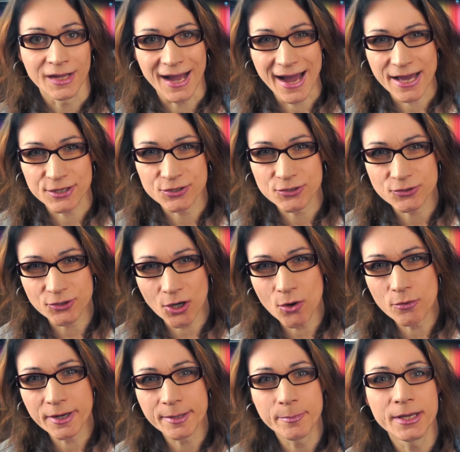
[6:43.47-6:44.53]
I
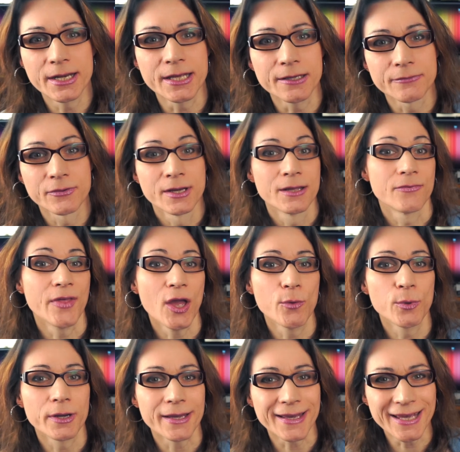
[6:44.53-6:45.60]
strongly believe they
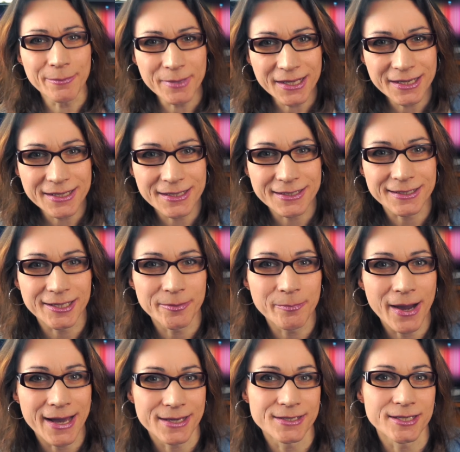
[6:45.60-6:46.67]
will immediately
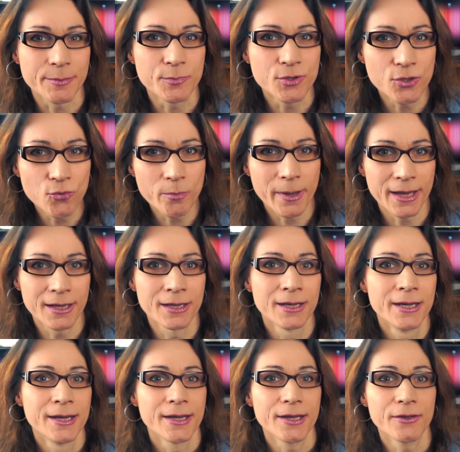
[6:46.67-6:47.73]
buy some new Mac
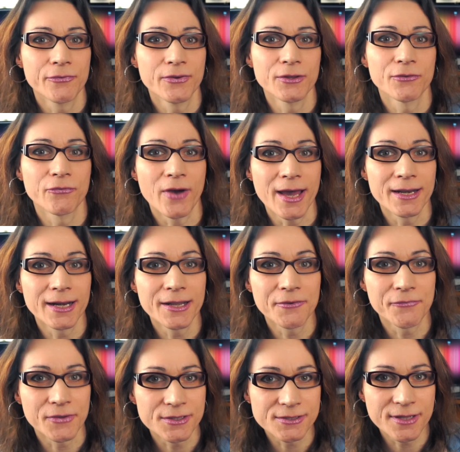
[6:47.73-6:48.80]
if it finally
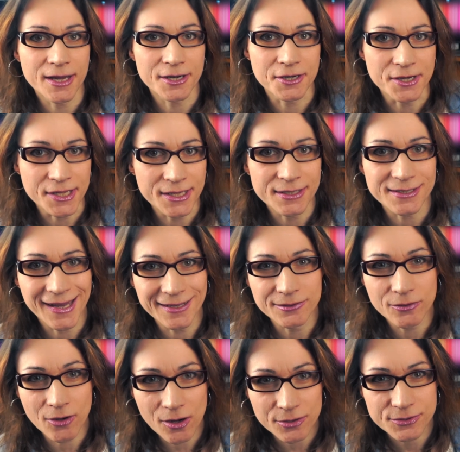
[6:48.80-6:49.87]
fits their needs
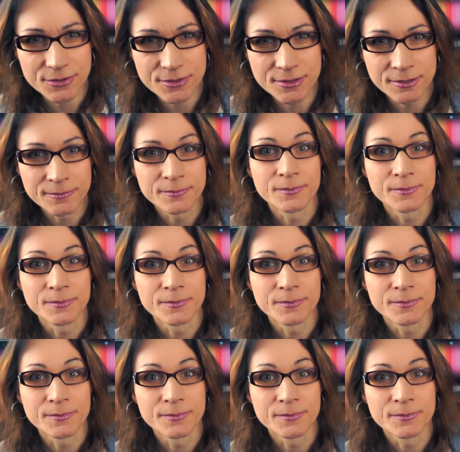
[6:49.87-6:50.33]
and costs.